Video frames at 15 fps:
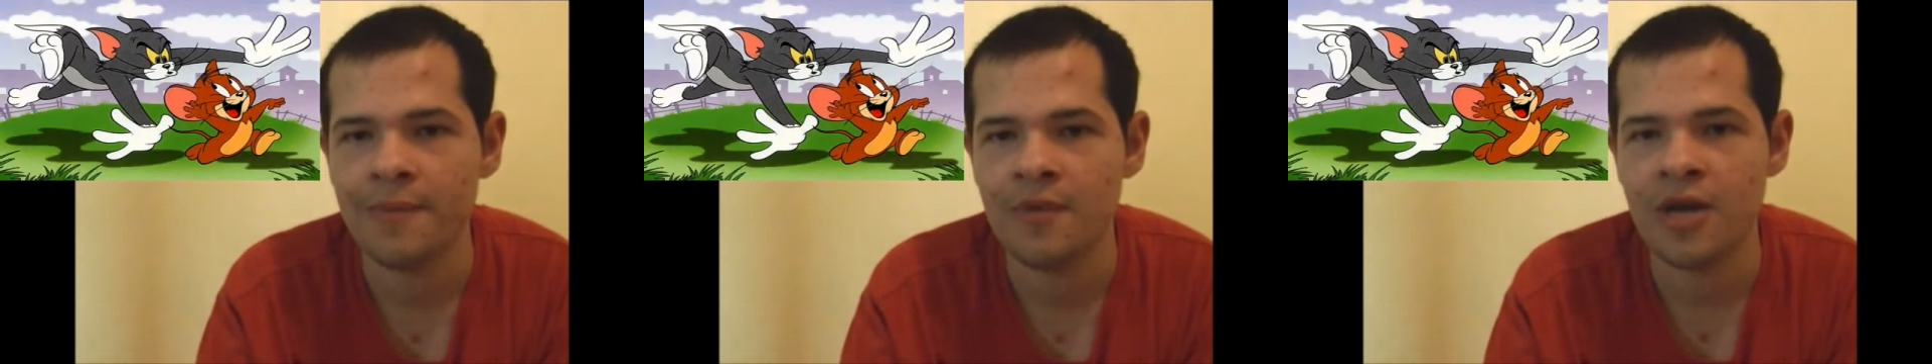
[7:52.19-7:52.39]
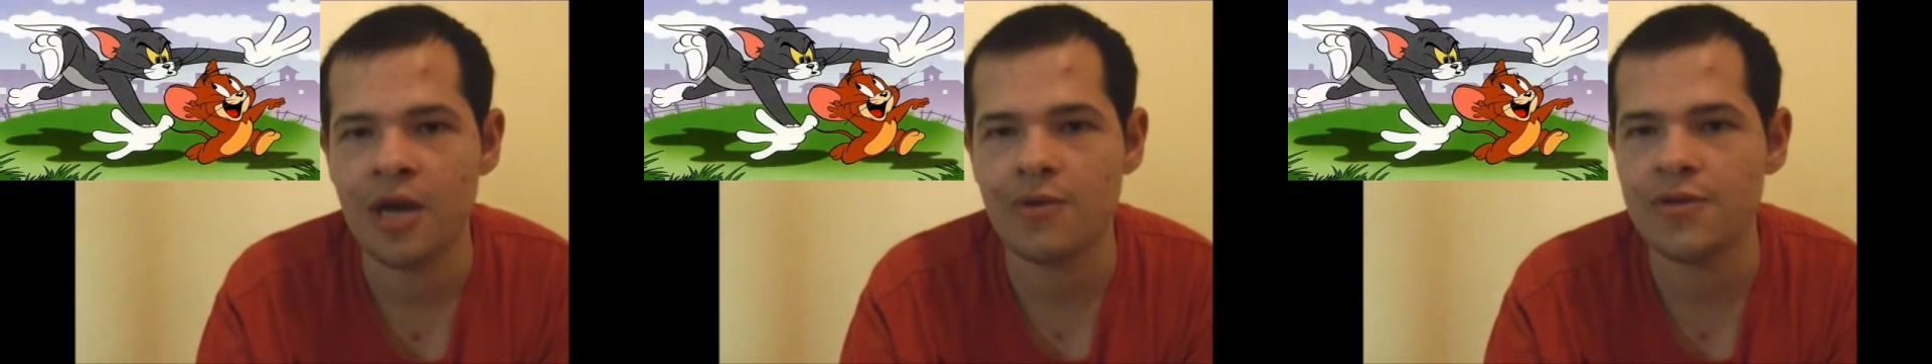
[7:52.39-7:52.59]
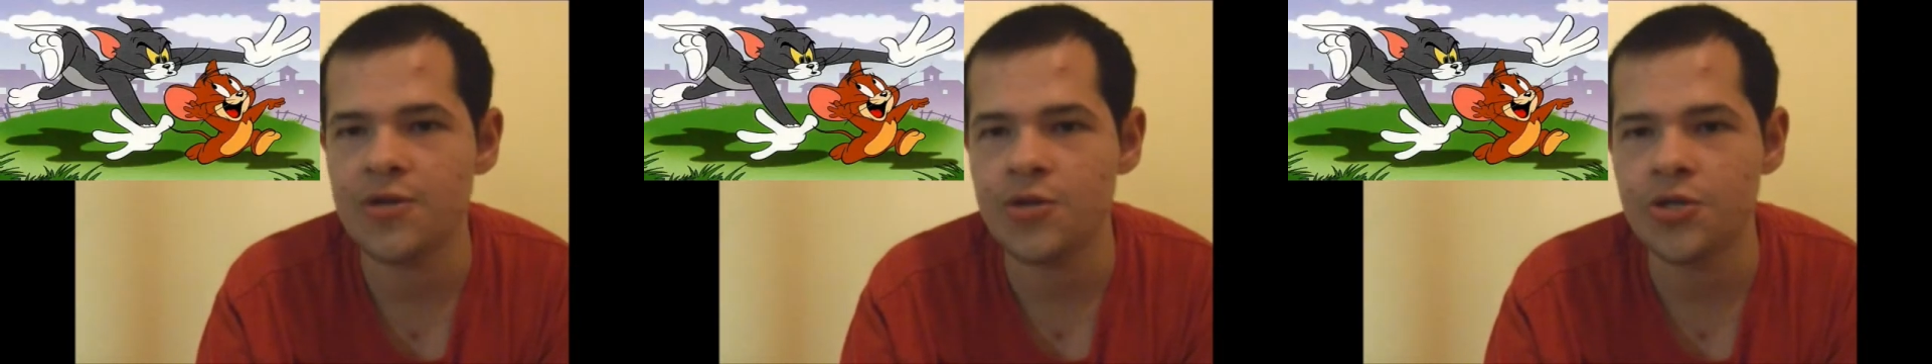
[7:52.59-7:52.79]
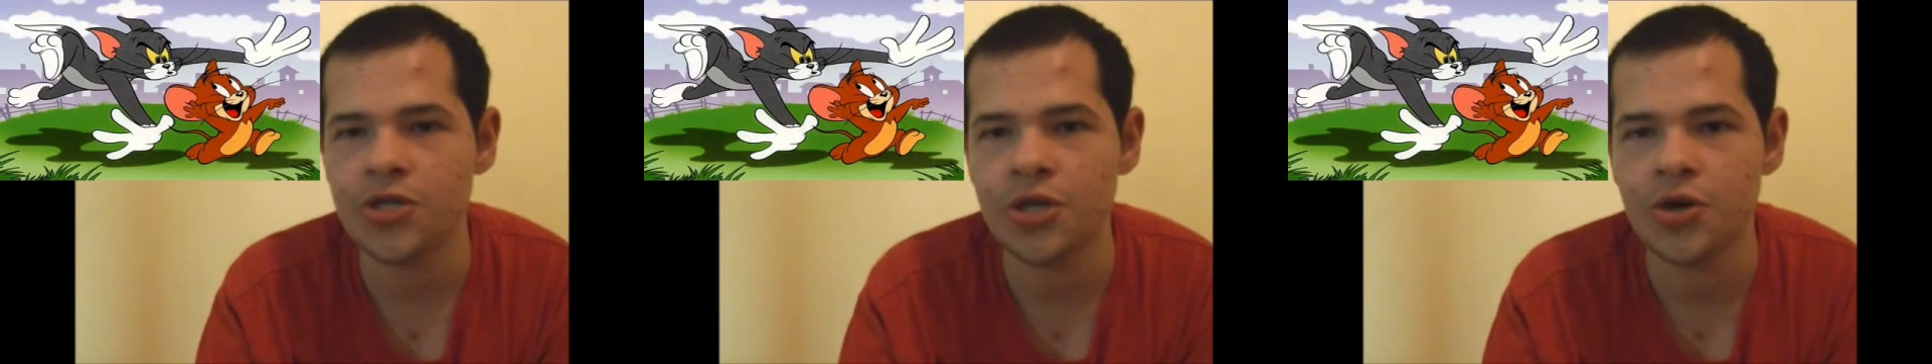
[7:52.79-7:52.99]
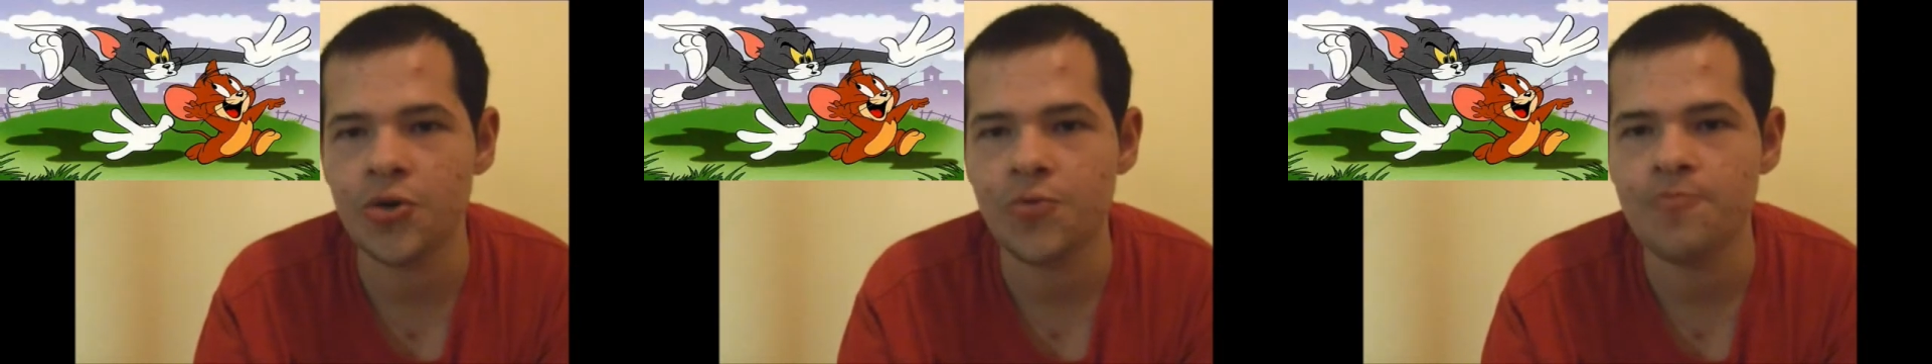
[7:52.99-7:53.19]
Now this
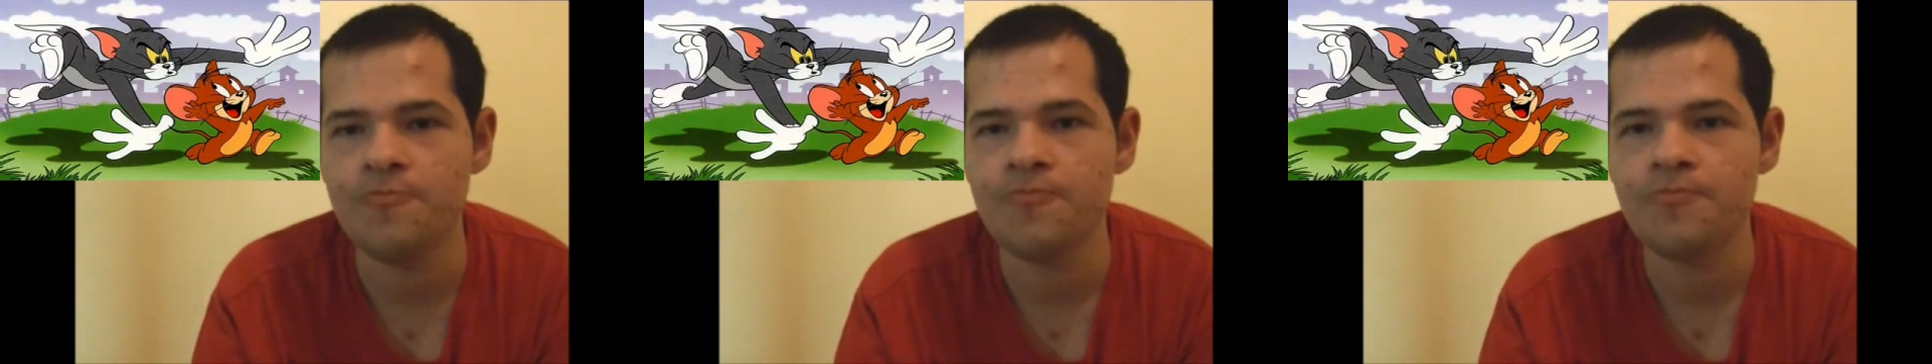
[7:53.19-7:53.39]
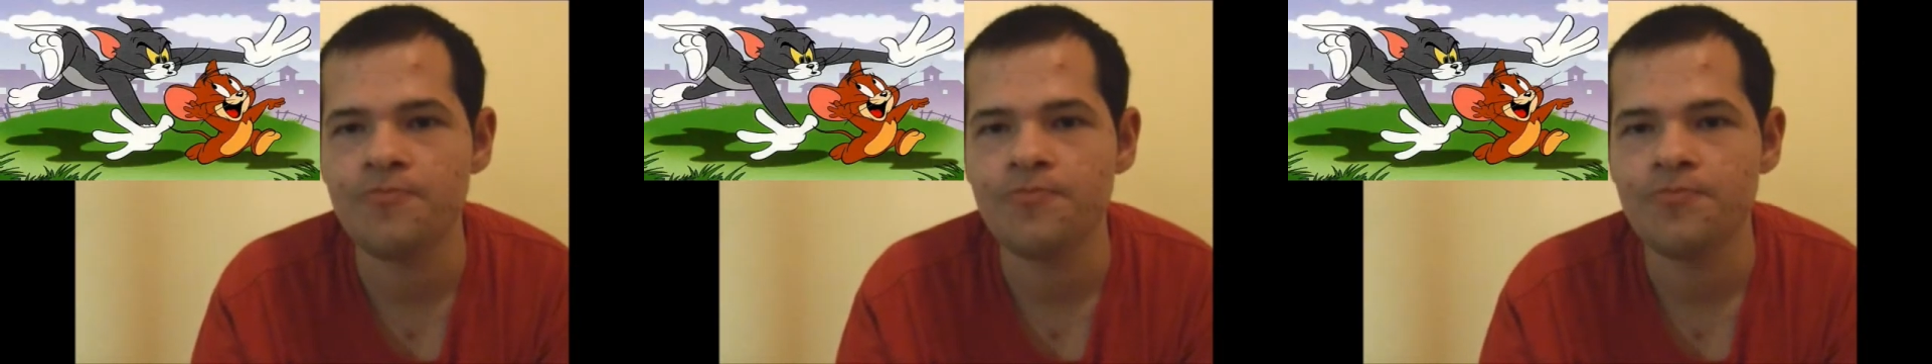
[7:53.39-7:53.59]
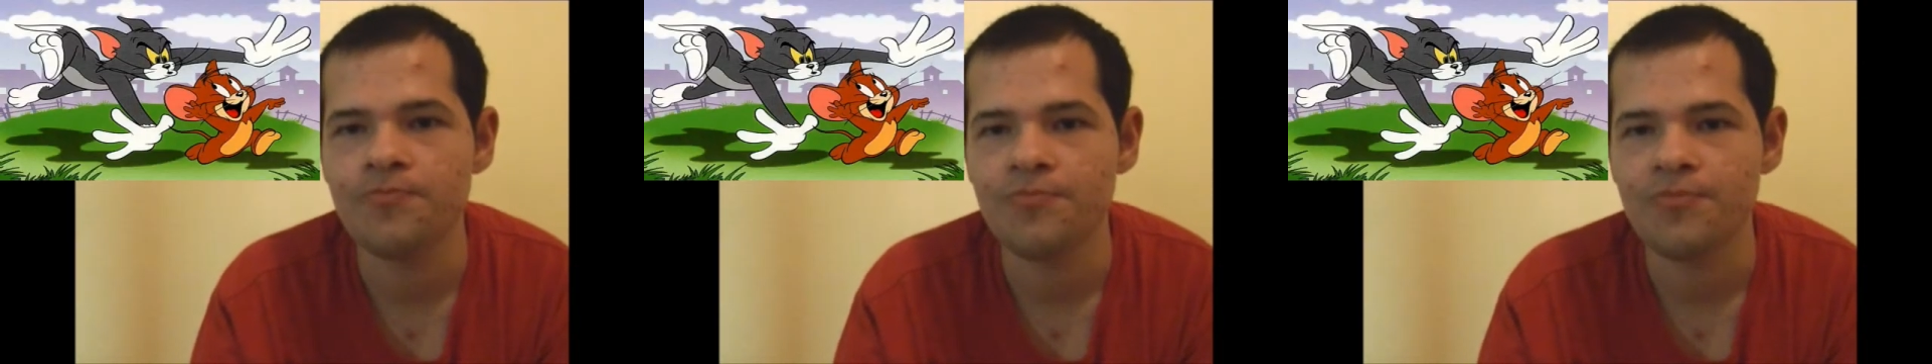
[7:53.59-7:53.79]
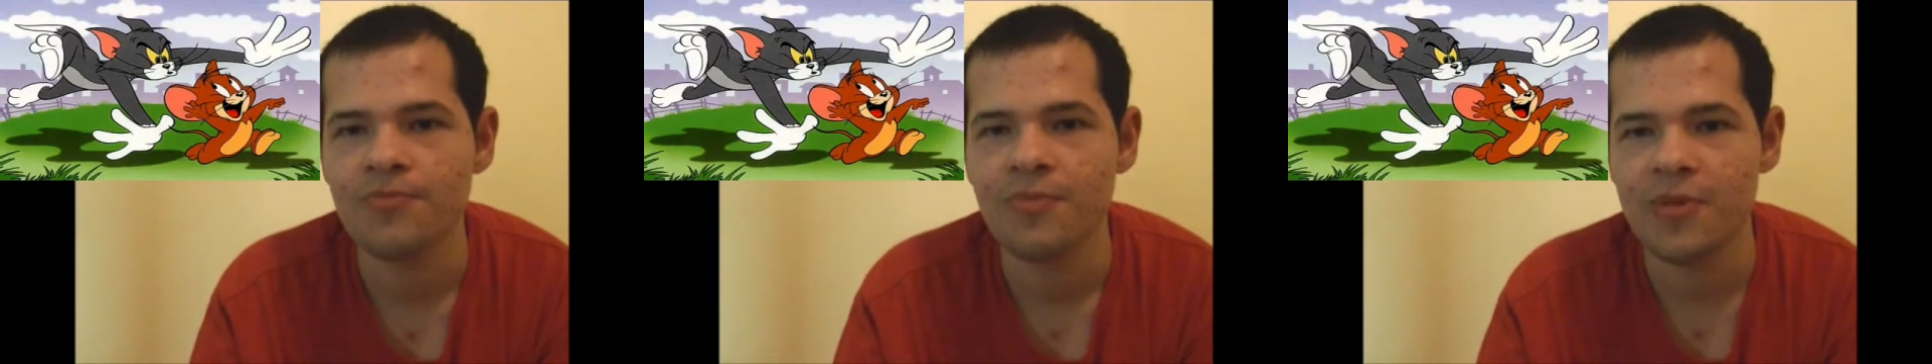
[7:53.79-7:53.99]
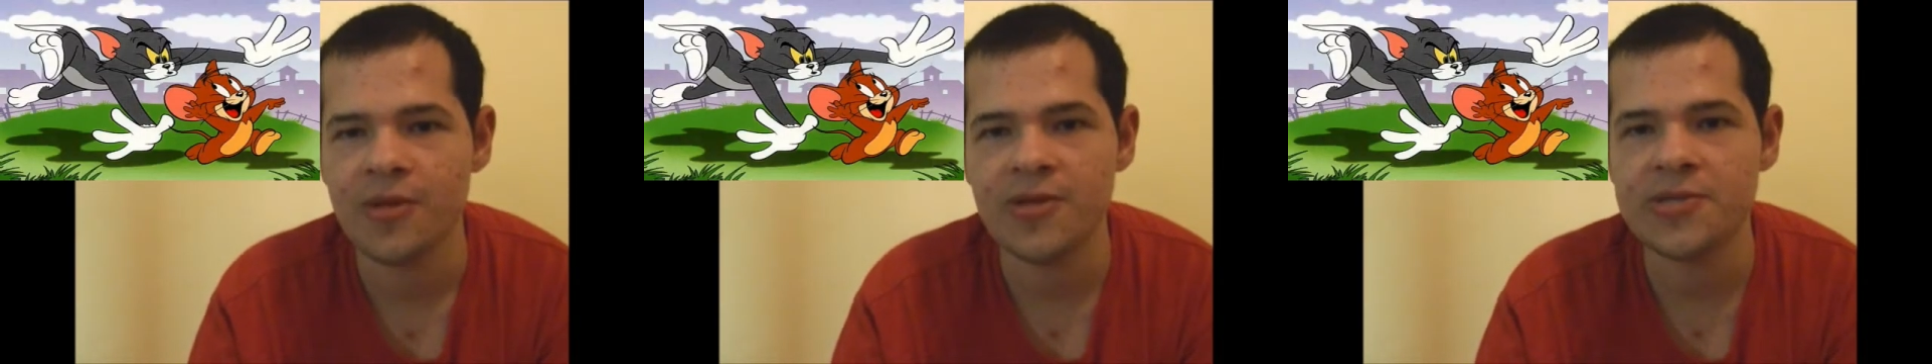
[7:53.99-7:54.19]

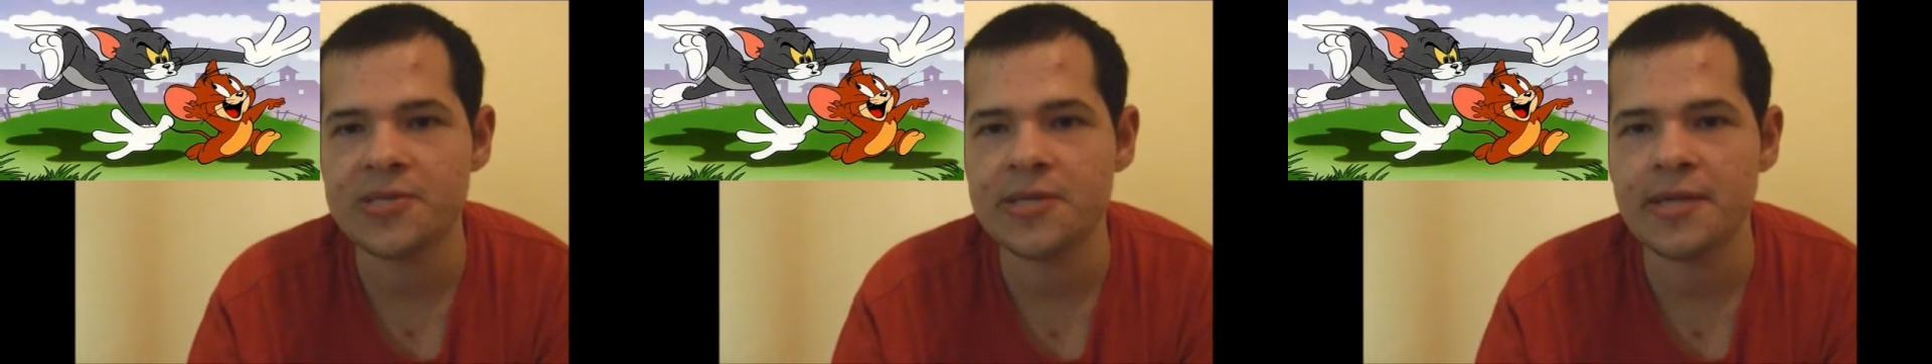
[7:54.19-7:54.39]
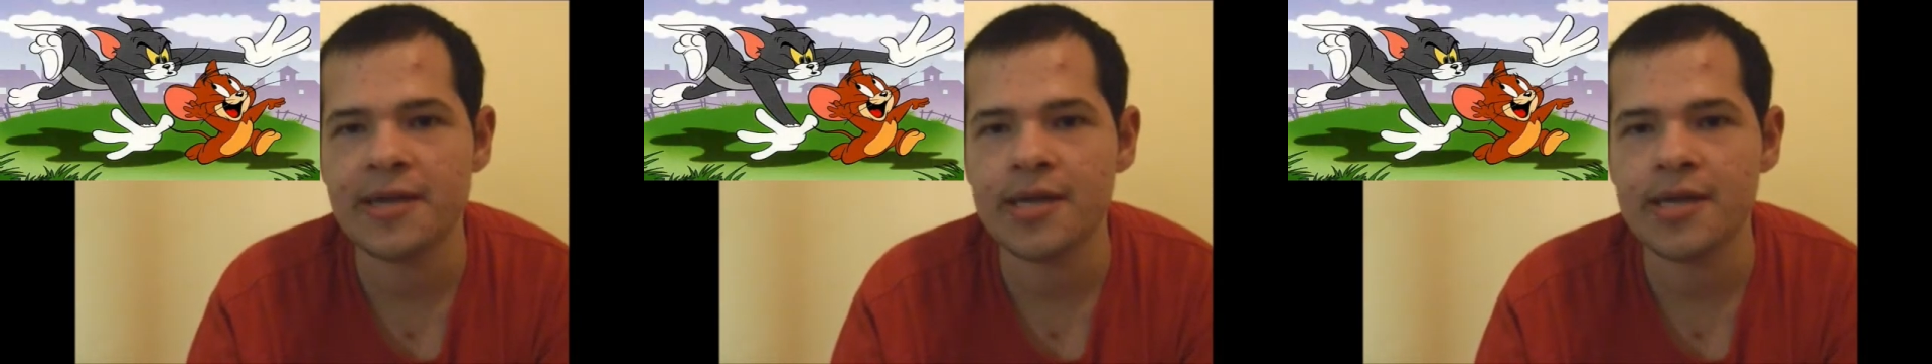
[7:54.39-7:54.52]
and the